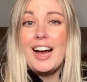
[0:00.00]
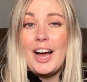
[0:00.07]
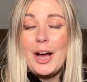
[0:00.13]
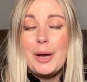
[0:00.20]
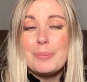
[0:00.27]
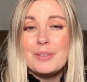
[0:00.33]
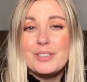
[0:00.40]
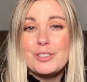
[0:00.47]
I
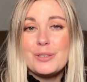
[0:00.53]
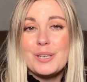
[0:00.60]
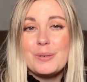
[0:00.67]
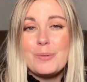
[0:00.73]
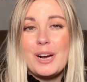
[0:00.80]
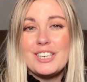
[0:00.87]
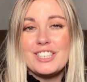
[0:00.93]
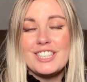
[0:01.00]
hope you enjoyed
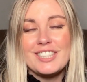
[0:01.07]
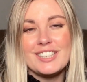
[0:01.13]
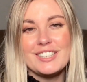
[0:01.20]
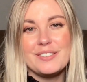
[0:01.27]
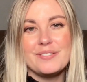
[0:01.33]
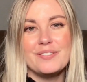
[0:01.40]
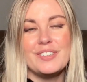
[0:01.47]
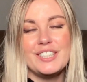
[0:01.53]
watching this
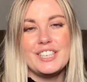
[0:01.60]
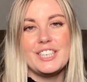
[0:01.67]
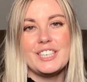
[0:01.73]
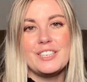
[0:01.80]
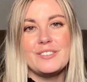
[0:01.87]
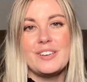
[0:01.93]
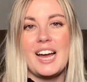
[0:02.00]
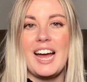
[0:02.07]

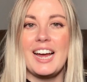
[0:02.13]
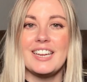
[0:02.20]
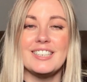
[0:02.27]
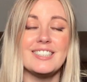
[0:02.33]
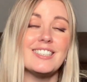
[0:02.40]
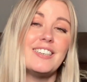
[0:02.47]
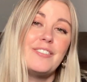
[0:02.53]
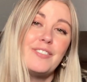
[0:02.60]
video,
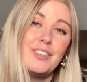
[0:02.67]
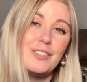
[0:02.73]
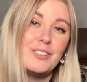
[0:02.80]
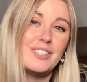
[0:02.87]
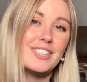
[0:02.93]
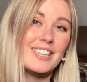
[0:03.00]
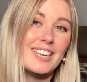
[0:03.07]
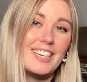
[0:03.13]
and if you
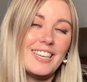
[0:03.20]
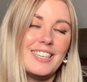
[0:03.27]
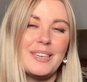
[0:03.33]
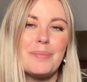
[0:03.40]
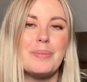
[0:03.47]
did,